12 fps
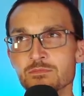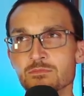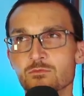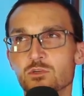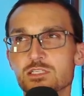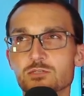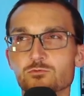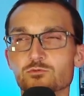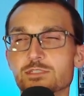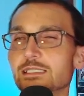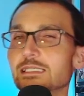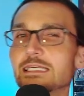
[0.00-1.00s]
was it
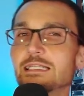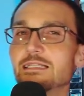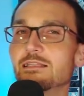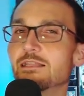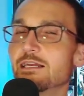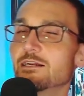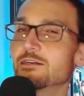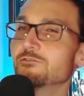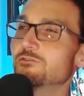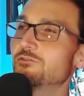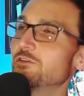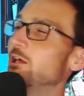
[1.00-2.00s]
really their
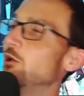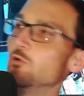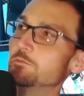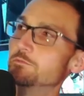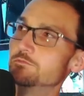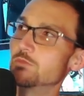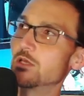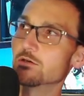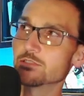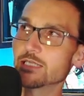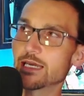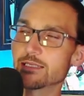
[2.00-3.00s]
film,
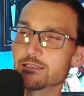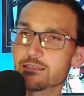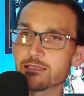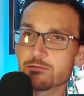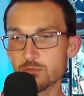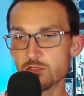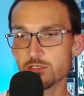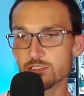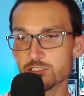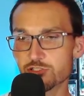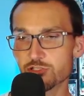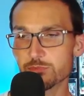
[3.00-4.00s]
okay, that you could
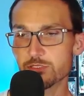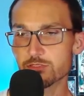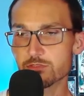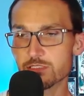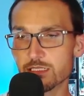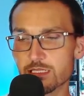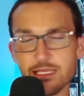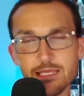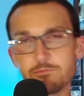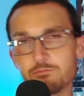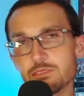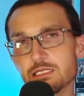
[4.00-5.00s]
attribute to
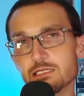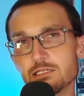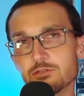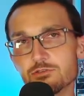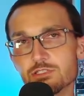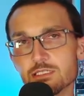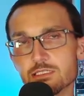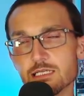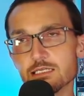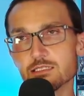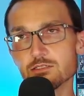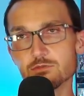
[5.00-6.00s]
them being a huge
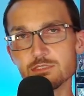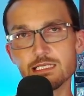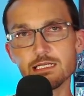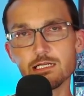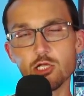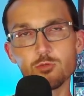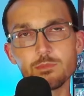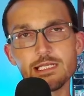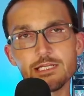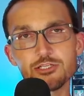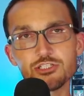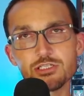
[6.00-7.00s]
success, or was that a
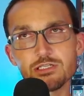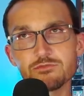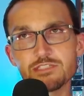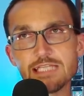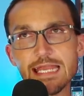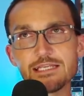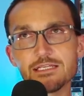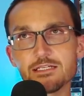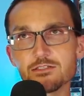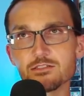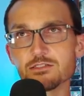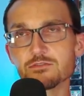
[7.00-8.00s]
culmination of 10
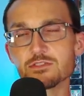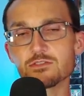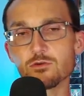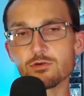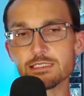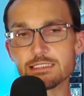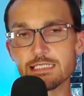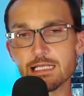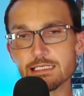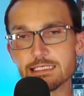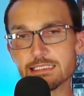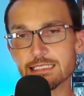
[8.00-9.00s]
years of
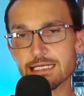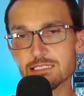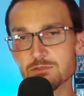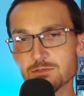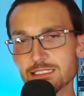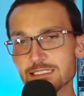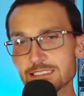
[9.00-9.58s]
storytelling? And that's what